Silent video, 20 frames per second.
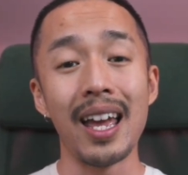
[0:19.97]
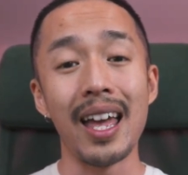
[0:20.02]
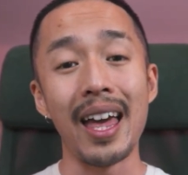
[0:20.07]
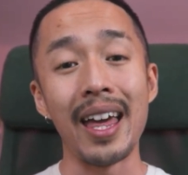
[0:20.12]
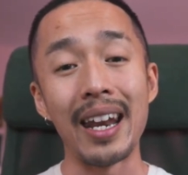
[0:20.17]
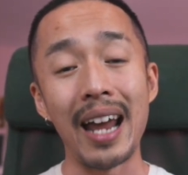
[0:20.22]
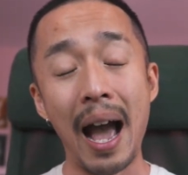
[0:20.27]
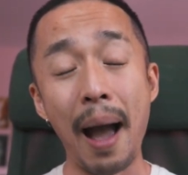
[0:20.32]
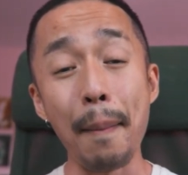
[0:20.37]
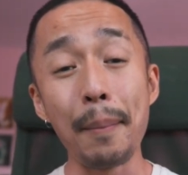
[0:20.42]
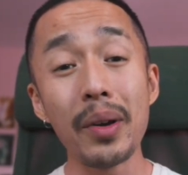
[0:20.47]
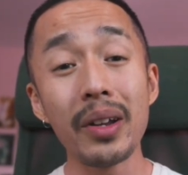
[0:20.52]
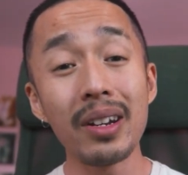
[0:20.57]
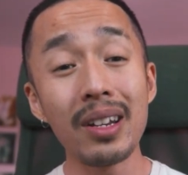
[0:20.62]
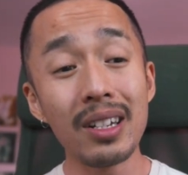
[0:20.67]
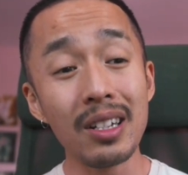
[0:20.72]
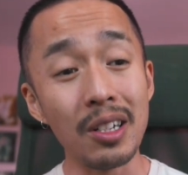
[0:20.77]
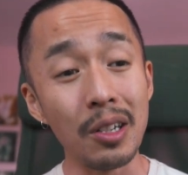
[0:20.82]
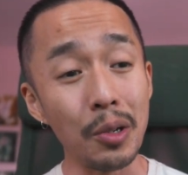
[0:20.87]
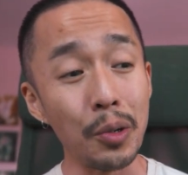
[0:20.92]
And I'm
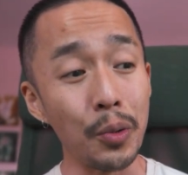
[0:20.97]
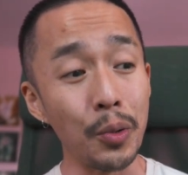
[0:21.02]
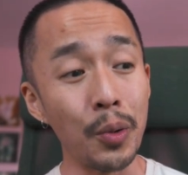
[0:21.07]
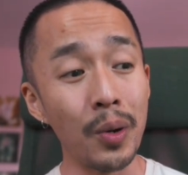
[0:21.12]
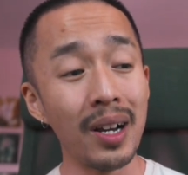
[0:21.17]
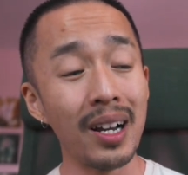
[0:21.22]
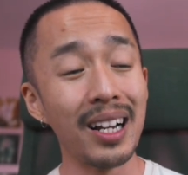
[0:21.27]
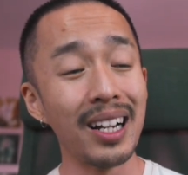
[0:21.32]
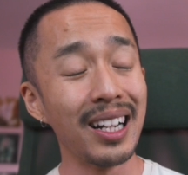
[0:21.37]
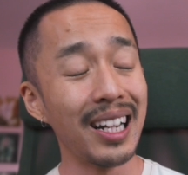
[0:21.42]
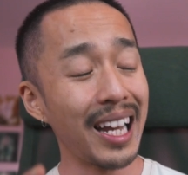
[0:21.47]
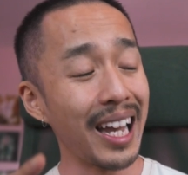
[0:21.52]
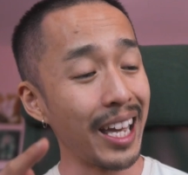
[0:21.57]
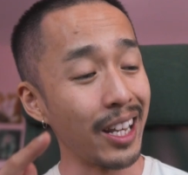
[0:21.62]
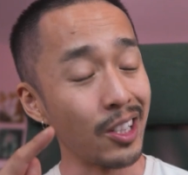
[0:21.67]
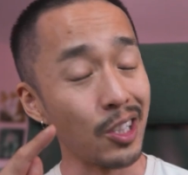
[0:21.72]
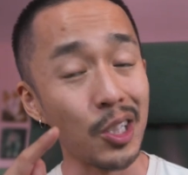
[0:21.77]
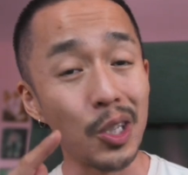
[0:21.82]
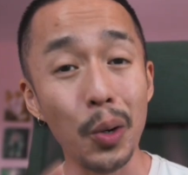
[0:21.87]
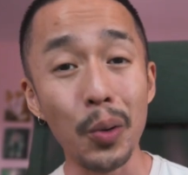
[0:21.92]
gonna do
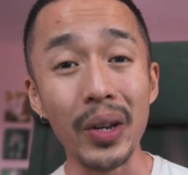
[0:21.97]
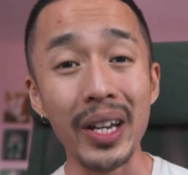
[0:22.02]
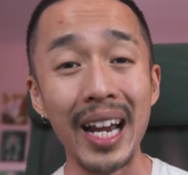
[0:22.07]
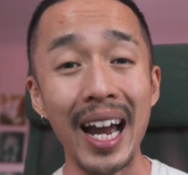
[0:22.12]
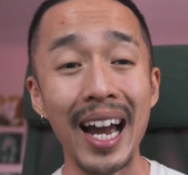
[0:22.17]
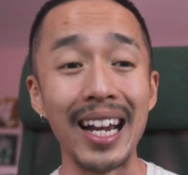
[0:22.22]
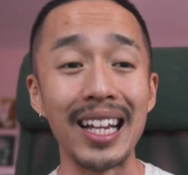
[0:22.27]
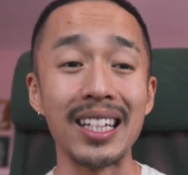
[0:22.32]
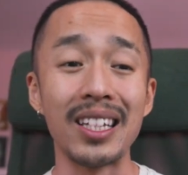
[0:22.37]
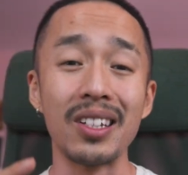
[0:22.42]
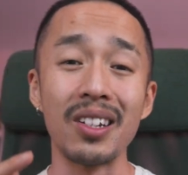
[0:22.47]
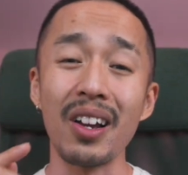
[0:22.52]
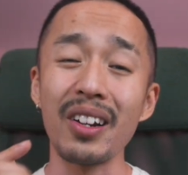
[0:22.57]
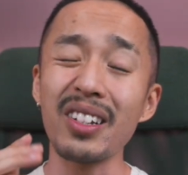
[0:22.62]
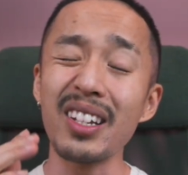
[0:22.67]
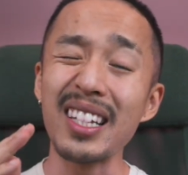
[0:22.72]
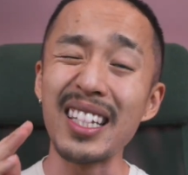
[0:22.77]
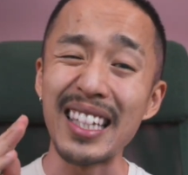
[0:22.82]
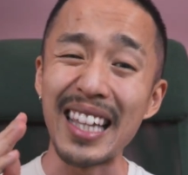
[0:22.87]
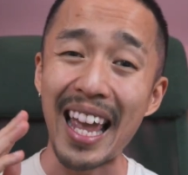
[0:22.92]
and show you guys not
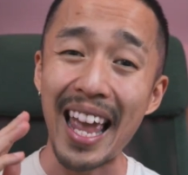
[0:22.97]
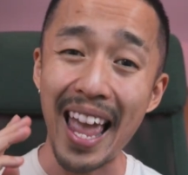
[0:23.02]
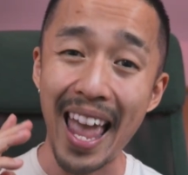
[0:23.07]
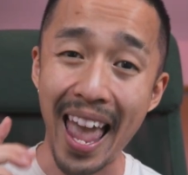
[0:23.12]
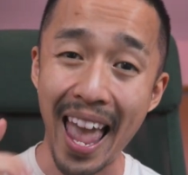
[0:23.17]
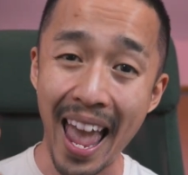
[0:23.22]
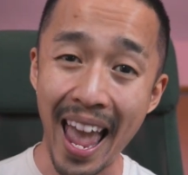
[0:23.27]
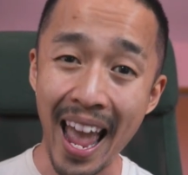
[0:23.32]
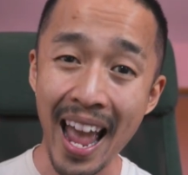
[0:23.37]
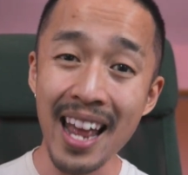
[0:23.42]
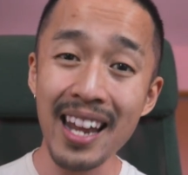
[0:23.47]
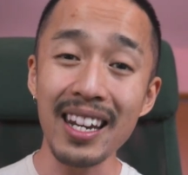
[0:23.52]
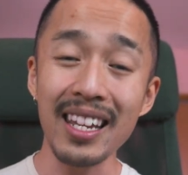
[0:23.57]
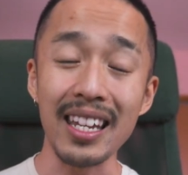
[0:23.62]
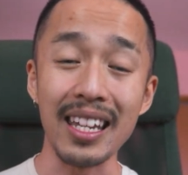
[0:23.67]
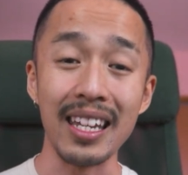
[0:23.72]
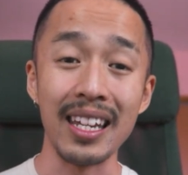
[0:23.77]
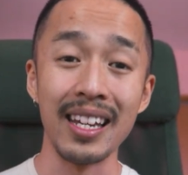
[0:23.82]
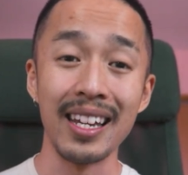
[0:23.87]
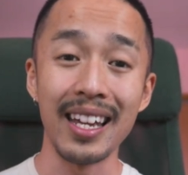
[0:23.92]
just
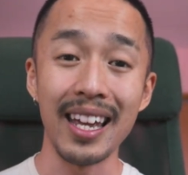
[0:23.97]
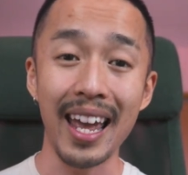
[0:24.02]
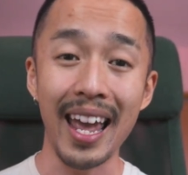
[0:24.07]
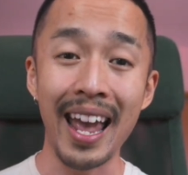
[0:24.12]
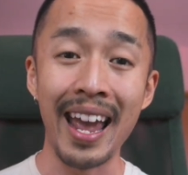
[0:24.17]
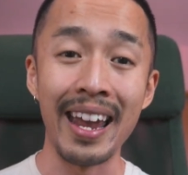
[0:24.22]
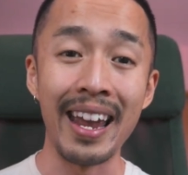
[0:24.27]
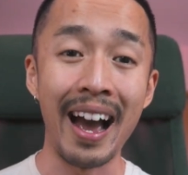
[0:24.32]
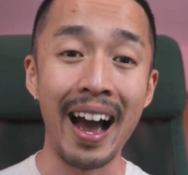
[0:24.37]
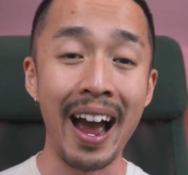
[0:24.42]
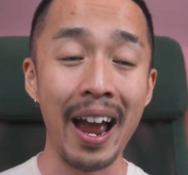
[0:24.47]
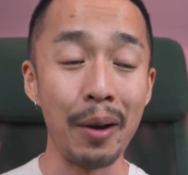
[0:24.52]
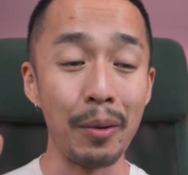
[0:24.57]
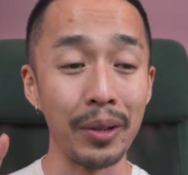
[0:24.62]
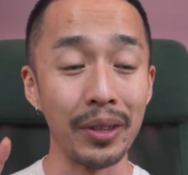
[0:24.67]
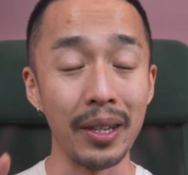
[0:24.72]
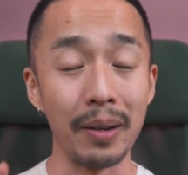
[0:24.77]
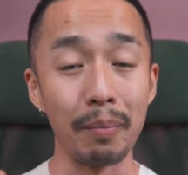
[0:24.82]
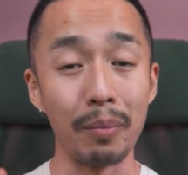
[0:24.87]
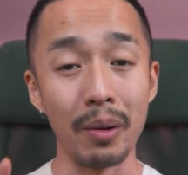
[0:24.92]
any AI
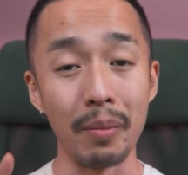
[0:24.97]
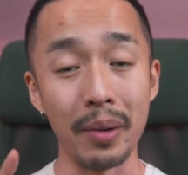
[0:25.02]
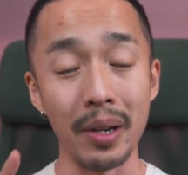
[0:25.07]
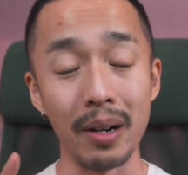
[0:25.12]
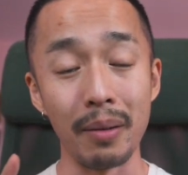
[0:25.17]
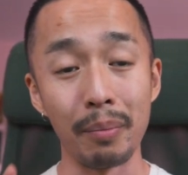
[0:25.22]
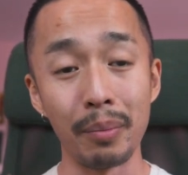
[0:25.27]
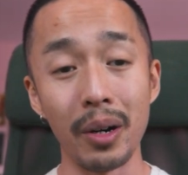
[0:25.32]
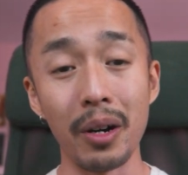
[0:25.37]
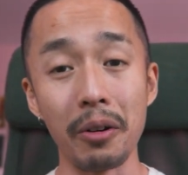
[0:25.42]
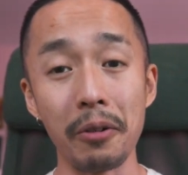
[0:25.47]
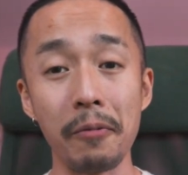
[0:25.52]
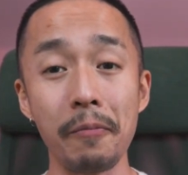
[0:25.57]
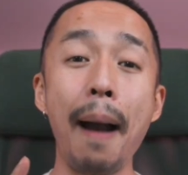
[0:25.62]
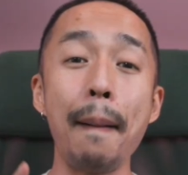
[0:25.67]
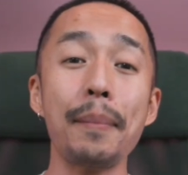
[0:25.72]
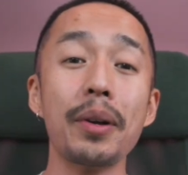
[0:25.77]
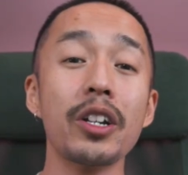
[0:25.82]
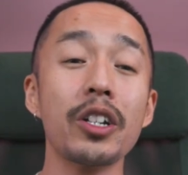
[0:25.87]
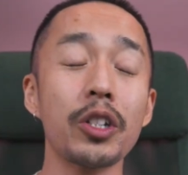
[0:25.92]
within Premiere Pro.
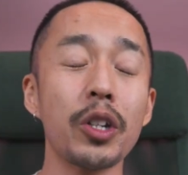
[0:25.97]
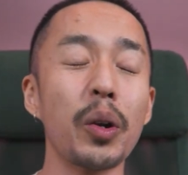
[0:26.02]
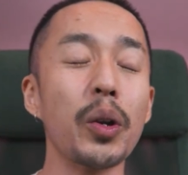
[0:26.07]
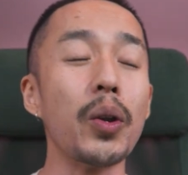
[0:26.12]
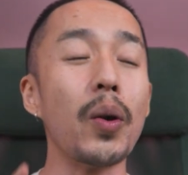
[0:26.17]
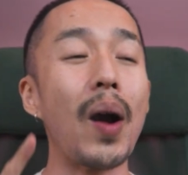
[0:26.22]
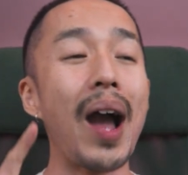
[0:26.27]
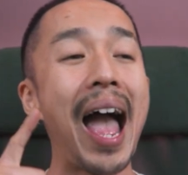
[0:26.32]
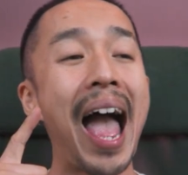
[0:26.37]
I'm gonna show you